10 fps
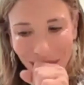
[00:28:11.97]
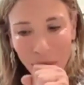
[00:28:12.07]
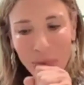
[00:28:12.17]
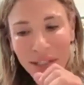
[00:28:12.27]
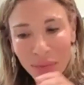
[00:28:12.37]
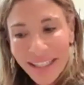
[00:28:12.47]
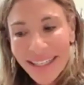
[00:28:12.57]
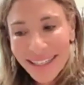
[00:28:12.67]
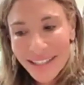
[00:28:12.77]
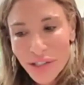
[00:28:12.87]
What's
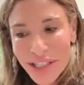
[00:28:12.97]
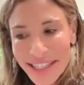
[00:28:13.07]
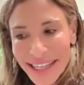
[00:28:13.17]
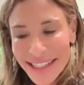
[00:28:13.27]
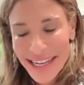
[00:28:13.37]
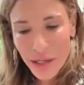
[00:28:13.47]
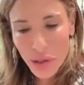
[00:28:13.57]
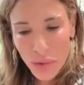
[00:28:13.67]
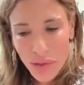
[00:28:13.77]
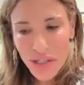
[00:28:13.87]
really interesting is I
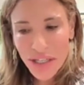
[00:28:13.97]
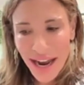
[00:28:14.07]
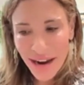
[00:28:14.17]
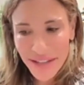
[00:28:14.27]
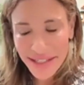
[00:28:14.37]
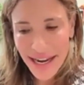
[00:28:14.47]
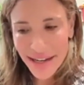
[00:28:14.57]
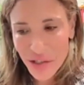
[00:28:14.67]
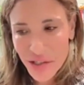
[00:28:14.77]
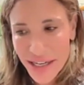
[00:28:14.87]
used to have this
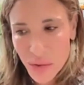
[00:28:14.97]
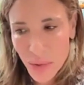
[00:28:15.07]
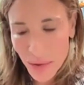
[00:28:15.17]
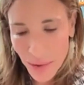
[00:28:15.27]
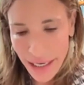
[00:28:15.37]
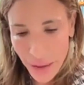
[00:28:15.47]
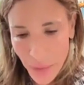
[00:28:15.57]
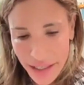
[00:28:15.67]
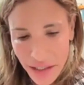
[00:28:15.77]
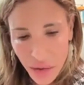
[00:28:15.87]
exercise when I
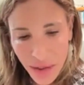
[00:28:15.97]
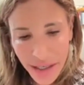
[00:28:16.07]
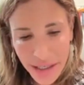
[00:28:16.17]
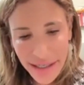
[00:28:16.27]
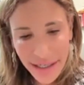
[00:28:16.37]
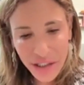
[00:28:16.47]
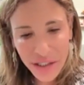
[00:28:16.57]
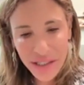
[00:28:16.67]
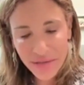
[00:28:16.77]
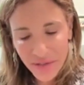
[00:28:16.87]
went into
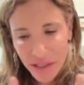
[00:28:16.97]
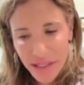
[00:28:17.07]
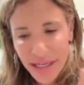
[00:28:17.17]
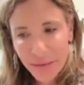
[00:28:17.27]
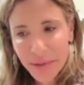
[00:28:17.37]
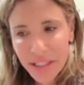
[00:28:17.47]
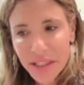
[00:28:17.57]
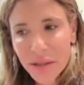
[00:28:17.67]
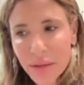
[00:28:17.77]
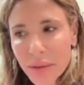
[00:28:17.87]
organizations, the first thing I would
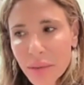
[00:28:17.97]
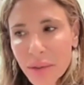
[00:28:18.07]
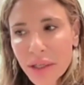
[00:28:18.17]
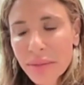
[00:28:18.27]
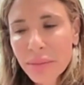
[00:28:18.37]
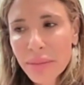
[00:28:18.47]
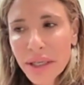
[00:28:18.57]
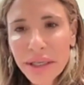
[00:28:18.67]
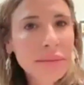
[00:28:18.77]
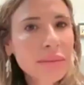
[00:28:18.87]
do would
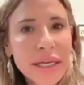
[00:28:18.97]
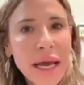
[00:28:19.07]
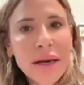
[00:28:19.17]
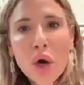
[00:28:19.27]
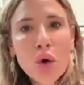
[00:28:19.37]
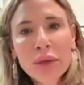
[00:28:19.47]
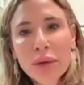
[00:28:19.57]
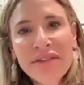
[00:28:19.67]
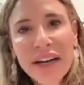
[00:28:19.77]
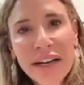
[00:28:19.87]
be get
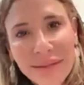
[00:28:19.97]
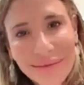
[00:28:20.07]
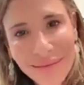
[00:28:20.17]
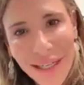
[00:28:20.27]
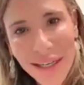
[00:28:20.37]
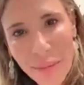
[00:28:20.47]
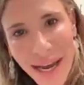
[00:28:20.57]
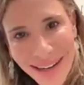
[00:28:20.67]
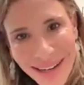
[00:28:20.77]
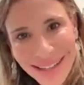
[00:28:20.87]
OpenRefine on the
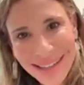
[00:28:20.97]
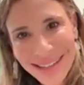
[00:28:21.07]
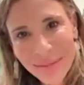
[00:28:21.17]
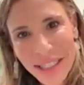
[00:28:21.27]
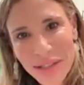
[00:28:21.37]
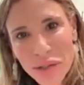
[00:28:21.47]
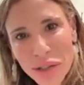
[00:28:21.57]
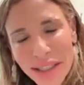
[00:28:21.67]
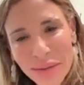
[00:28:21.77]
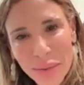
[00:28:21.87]
back end, because
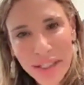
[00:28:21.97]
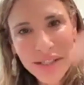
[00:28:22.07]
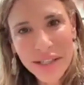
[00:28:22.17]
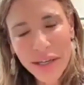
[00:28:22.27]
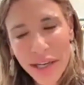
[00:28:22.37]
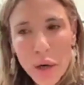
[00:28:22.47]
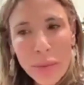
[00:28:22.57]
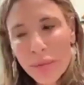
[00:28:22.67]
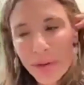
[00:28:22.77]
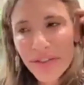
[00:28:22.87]
usually with security, and
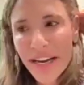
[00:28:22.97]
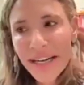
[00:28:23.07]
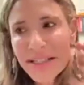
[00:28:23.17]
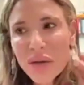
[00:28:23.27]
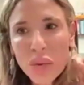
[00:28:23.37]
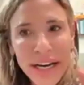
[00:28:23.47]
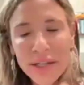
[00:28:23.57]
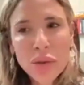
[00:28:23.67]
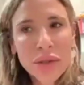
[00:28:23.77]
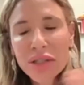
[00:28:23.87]
OpenRefine is a great
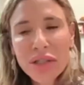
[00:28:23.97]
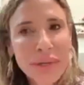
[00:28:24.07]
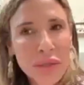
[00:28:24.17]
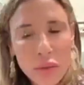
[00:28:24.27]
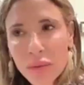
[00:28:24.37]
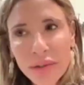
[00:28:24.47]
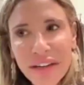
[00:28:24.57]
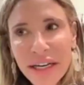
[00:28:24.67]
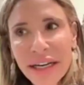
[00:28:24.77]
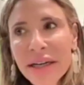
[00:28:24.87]
tool. It used to be Google
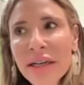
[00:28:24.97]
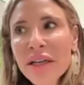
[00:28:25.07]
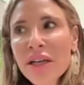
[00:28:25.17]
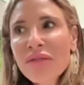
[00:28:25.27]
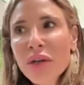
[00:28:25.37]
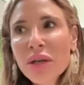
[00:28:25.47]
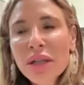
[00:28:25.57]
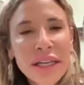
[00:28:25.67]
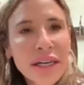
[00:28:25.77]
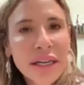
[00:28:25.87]
Refine for
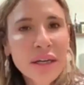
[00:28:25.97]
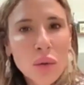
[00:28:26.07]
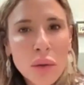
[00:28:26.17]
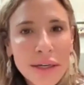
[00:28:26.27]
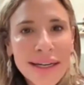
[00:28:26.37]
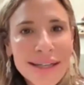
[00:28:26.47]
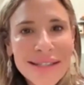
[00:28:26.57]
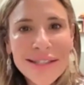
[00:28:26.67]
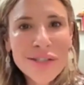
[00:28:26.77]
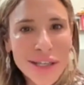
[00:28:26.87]
cleaning and
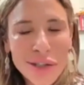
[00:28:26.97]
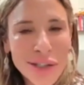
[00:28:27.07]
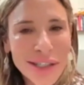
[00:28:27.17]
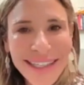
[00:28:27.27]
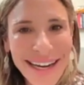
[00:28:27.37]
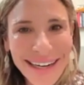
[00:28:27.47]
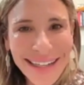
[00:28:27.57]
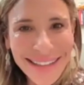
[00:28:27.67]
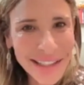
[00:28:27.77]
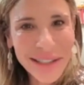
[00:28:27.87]
organizing, structuring data,
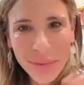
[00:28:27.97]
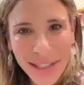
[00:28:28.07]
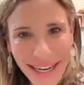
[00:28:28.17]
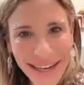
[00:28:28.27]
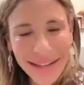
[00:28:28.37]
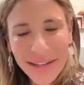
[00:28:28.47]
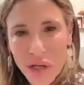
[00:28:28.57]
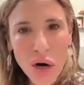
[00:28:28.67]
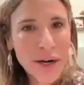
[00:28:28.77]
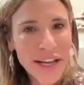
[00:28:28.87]
dealing with data. There's
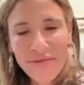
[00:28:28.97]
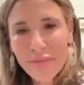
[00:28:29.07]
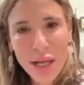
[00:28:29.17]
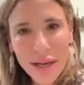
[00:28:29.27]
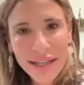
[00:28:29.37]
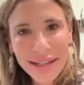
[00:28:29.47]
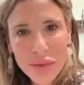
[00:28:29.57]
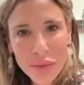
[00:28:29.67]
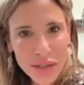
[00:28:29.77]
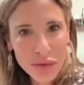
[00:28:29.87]
RDF
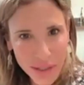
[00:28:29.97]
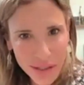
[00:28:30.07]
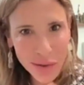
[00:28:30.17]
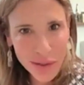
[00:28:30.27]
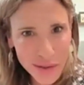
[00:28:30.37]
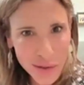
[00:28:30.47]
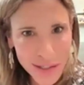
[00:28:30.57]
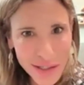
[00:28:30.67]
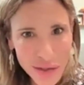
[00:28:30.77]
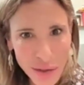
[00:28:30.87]
plugins, which is
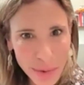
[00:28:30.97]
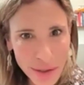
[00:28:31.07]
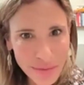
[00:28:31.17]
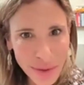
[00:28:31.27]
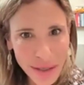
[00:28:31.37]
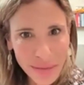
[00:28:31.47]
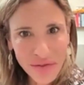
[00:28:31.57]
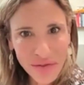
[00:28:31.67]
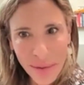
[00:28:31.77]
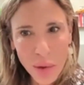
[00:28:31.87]
resource descriptive
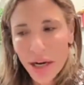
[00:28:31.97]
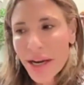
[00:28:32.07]
framework.